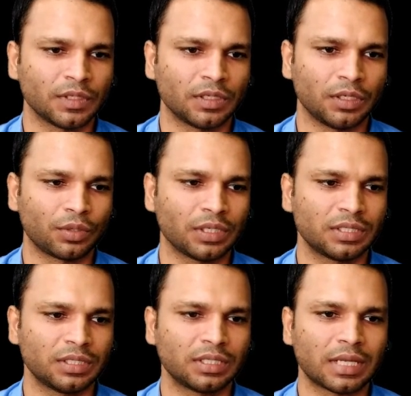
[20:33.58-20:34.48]
And you can
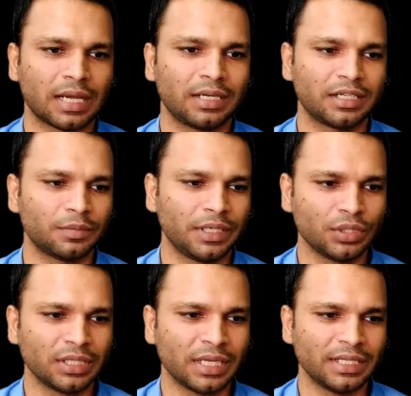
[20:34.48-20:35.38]
see the stylet is being
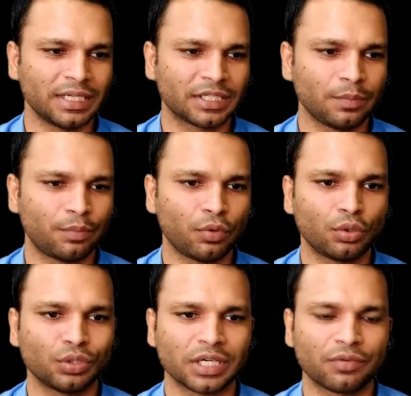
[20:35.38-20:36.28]
using the injection port
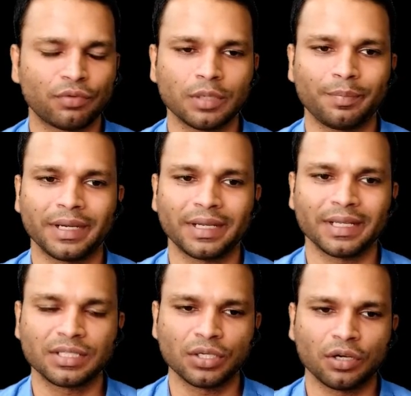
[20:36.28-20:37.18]
to check for the
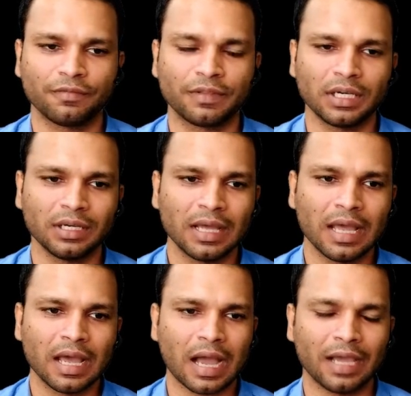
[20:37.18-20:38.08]
patency of the
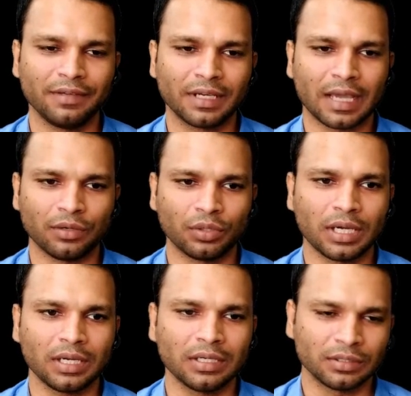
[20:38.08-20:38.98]
IV
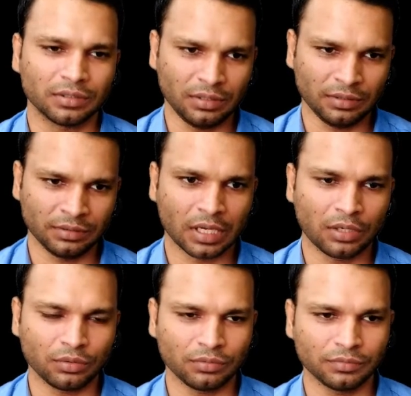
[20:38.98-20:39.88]
cannula.
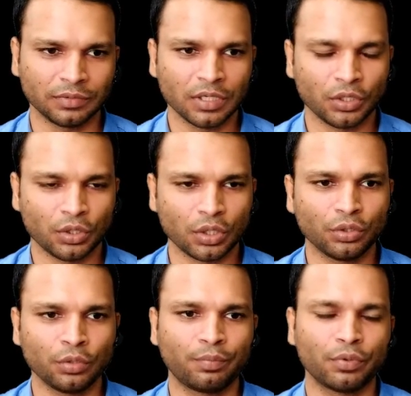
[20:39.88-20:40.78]
Now you're
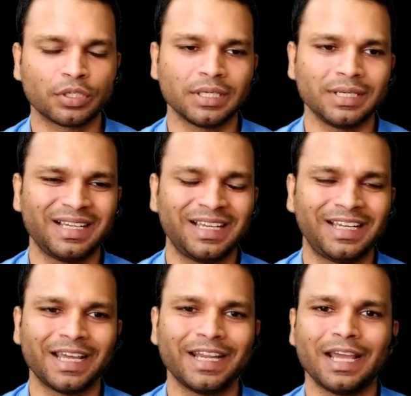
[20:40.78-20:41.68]
going to push in
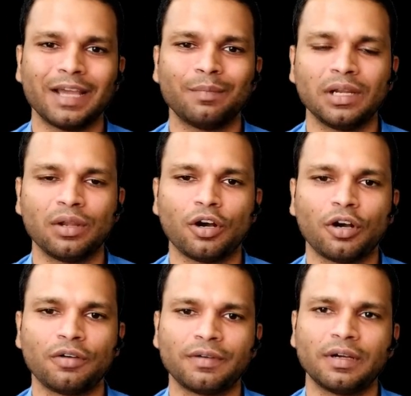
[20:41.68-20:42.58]
10 ml
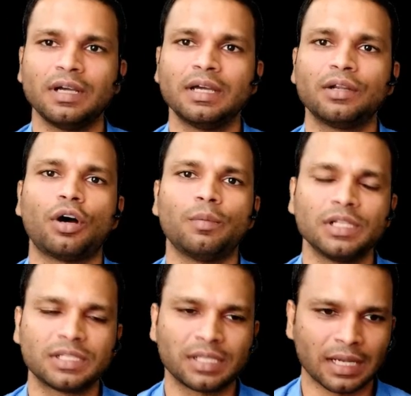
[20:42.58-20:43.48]
of
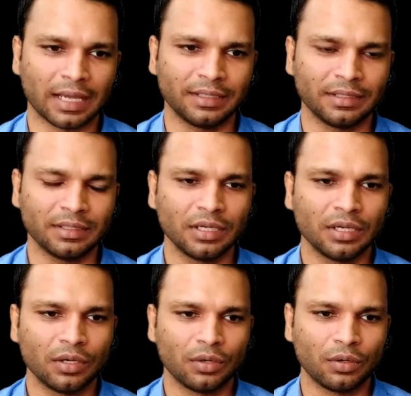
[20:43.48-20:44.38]
normal saline.
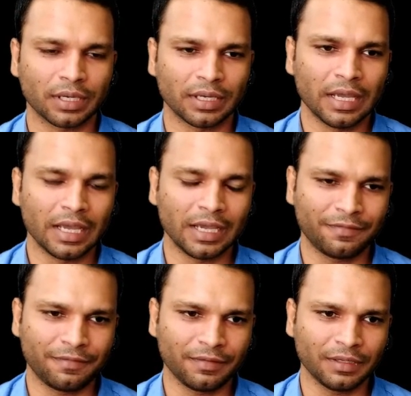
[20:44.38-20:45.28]
Okay, if
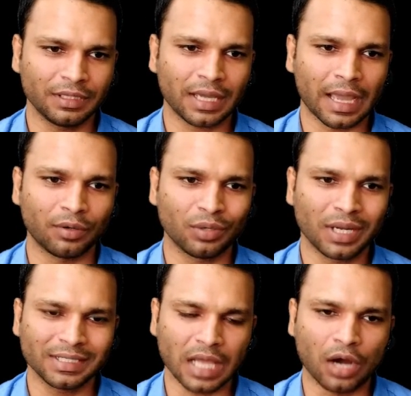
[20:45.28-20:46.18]
the
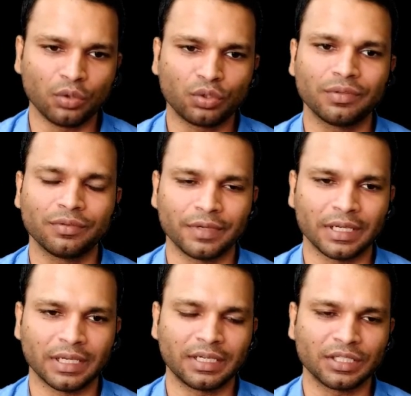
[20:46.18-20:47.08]
cannula is out of the
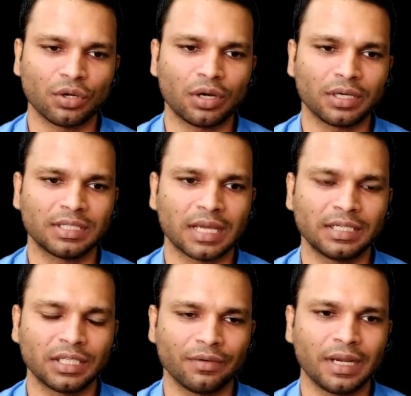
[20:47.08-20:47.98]
vein, it is not
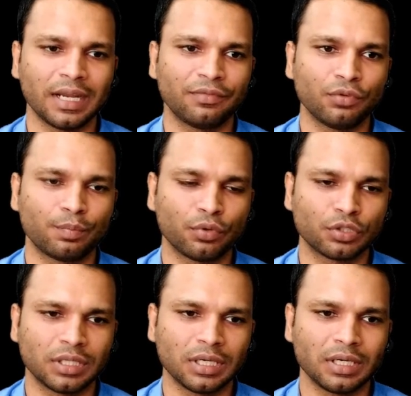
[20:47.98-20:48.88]
inside the vein, and if you push
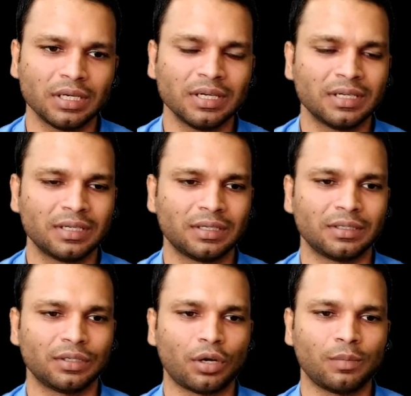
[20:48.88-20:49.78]
the
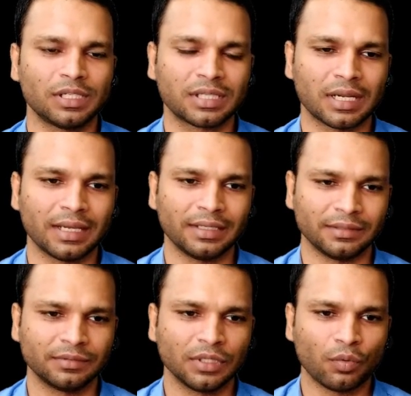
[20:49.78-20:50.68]
normal
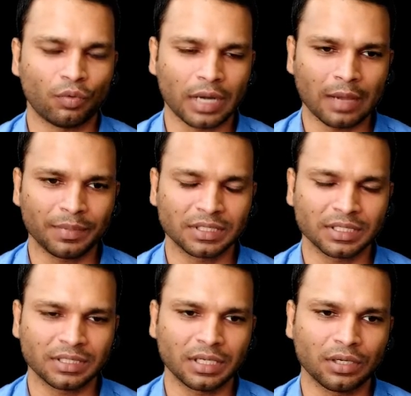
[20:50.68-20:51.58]
saline, what happens is
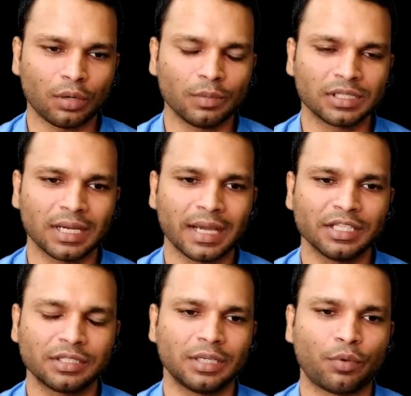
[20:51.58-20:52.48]
the normal saline
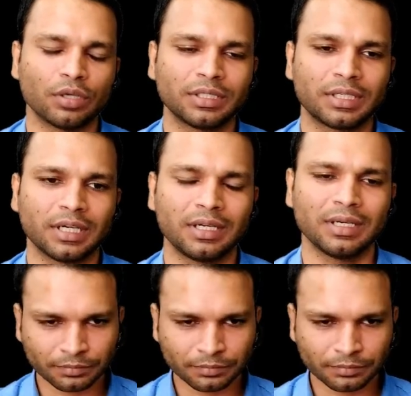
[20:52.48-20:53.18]
is deposited